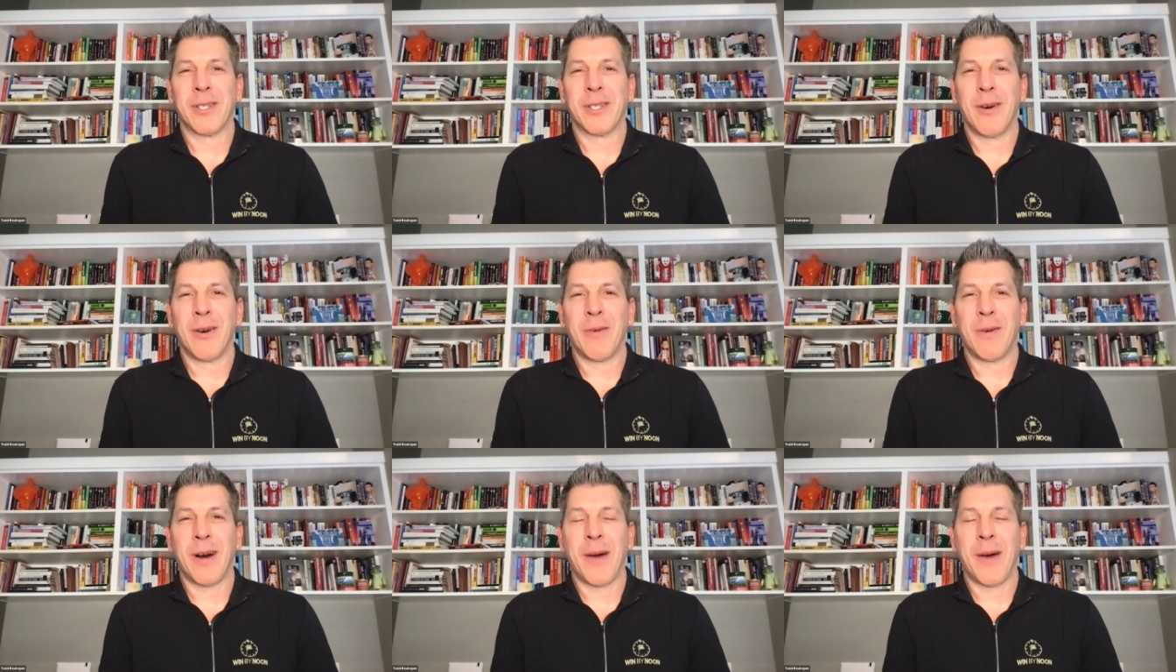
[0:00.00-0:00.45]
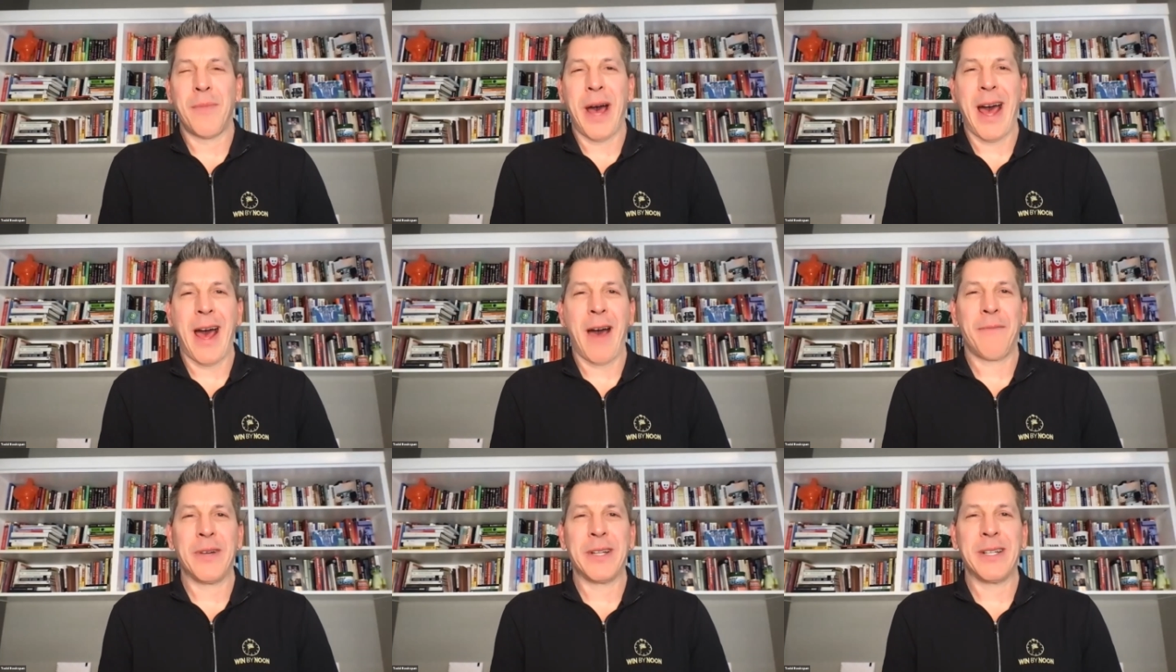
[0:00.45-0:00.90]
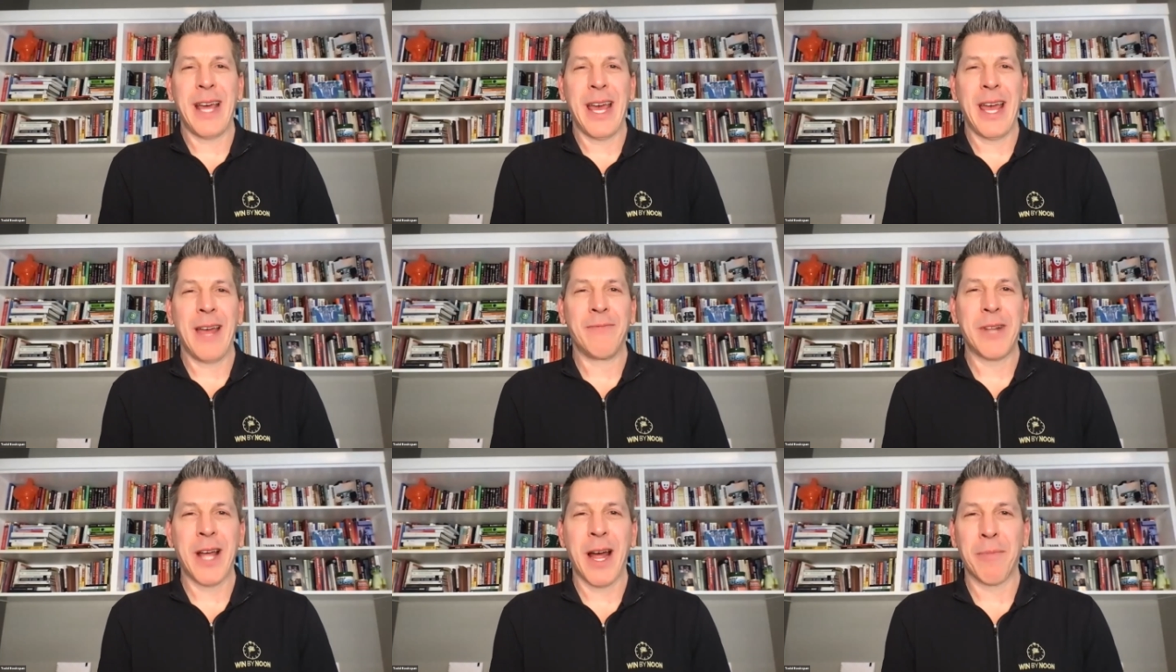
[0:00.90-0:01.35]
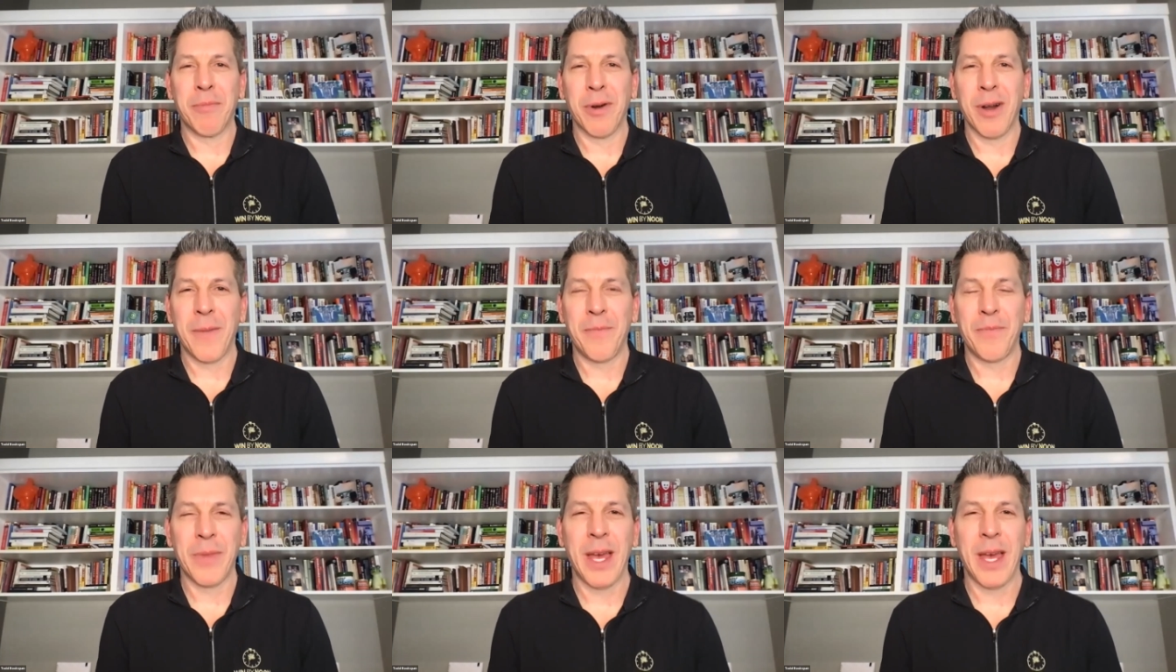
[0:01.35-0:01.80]
So, on behalf of Dave,
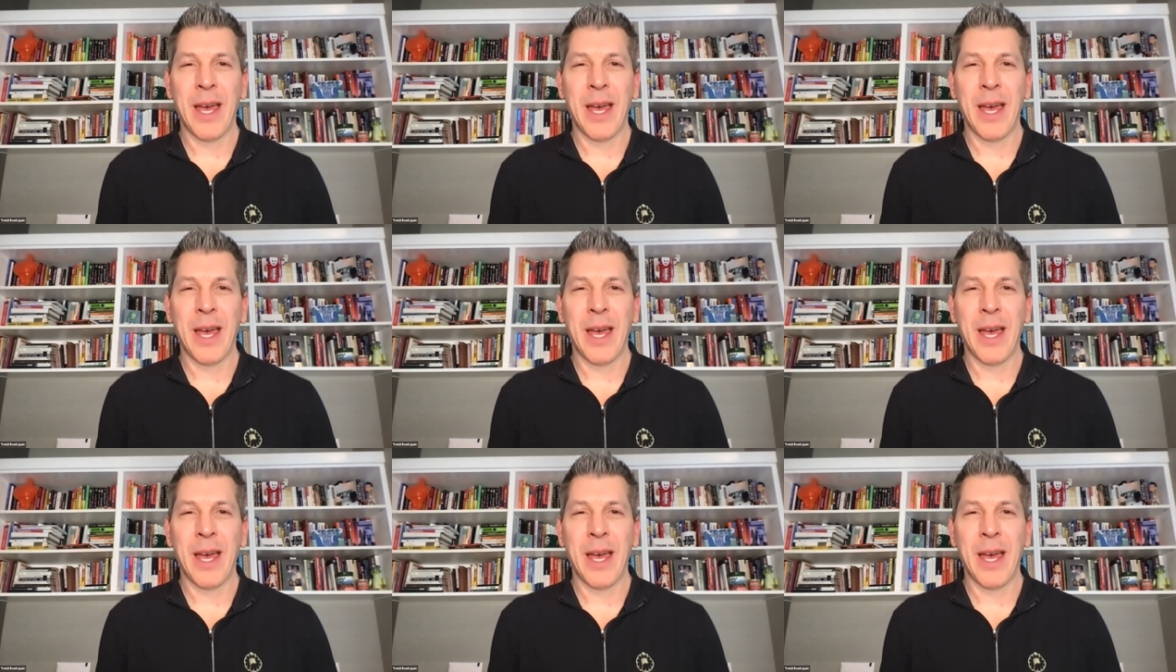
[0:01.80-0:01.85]
Deborah,